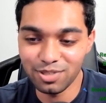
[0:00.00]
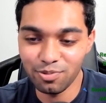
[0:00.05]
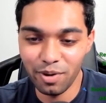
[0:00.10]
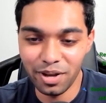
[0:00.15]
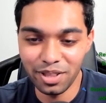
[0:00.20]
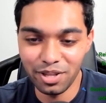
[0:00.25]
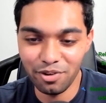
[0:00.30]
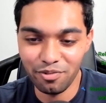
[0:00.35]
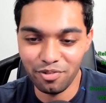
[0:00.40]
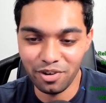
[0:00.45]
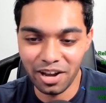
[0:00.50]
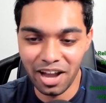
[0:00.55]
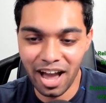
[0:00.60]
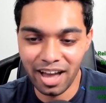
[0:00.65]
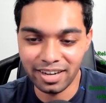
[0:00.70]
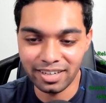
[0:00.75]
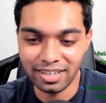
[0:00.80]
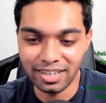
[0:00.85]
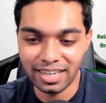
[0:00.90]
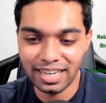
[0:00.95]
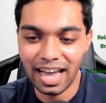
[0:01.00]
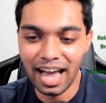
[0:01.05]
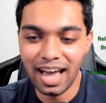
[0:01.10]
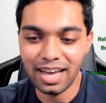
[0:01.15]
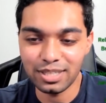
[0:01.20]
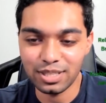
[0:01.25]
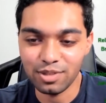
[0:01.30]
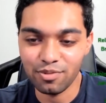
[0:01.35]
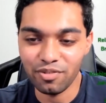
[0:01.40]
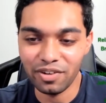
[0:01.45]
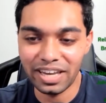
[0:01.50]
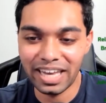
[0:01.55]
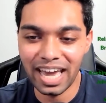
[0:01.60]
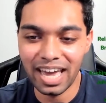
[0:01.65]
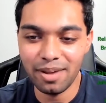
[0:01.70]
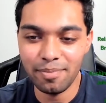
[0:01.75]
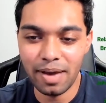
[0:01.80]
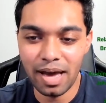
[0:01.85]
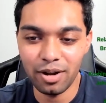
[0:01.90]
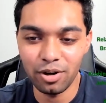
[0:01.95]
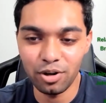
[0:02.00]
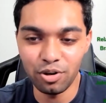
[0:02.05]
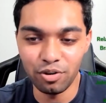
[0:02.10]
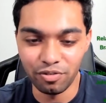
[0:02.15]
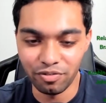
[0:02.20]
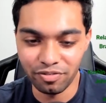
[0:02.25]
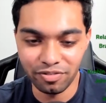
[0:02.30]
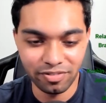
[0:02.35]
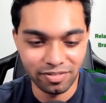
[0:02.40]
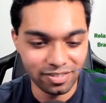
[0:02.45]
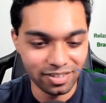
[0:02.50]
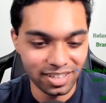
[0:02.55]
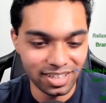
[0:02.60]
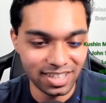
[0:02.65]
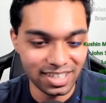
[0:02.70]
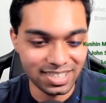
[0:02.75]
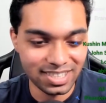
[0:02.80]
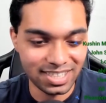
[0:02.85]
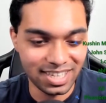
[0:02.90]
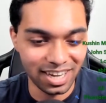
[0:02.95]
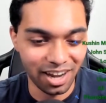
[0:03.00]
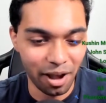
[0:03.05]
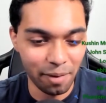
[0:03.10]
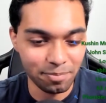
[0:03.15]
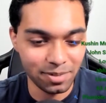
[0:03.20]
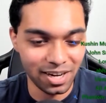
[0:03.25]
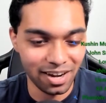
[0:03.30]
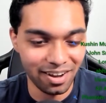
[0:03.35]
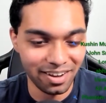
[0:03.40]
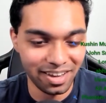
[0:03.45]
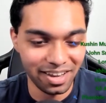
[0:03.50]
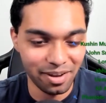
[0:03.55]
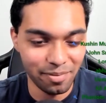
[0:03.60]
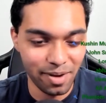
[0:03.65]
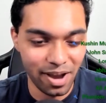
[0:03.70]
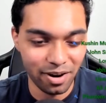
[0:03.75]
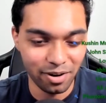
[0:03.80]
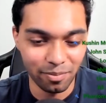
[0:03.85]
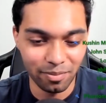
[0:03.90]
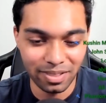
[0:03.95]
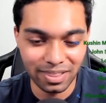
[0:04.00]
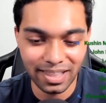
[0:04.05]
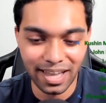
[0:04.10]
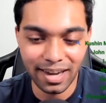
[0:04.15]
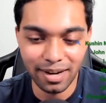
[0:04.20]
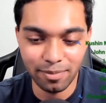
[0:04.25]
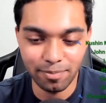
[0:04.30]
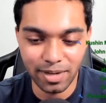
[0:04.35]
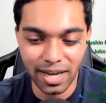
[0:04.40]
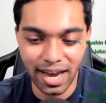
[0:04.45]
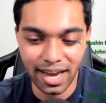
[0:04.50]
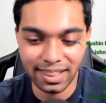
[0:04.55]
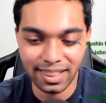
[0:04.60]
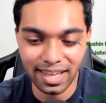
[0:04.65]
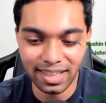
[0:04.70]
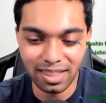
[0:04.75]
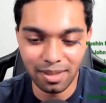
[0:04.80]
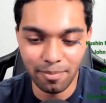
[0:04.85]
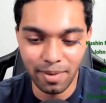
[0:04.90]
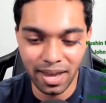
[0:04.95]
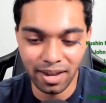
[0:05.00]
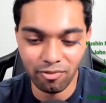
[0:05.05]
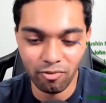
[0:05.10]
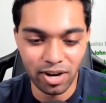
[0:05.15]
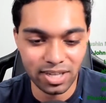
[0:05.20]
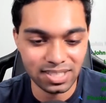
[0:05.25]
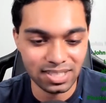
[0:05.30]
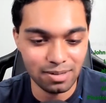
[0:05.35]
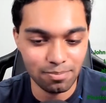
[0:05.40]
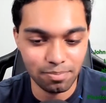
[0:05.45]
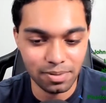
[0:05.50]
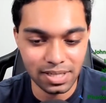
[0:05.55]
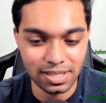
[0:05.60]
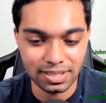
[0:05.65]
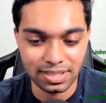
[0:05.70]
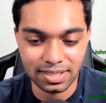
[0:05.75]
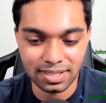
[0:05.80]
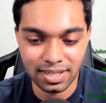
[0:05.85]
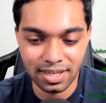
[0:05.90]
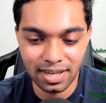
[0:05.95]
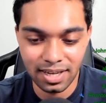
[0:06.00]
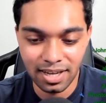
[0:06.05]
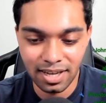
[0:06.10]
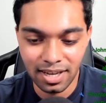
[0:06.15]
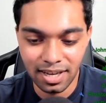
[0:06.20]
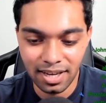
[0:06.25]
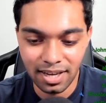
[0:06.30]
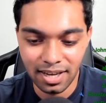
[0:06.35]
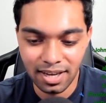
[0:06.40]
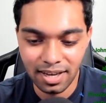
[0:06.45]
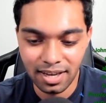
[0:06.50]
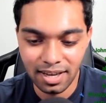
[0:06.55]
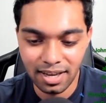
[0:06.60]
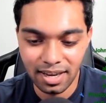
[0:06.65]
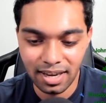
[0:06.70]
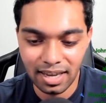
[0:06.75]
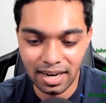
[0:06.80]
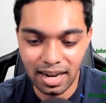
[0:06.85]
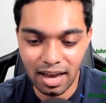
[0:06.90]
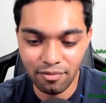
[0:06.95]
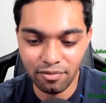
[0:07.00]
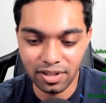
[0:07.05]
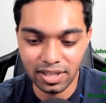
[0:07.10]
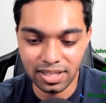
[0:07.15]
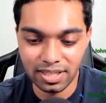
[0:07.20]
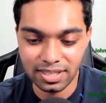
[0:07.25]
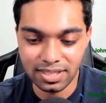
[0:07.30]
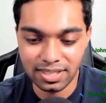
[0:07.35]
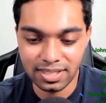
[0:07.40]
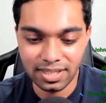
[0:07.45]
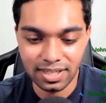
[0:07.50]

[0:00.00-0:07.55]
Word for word: when they're forgotten. Guys, forget about Oof. Let's stop talking about him. Let him die. Let the man rest in peace. Enough of this.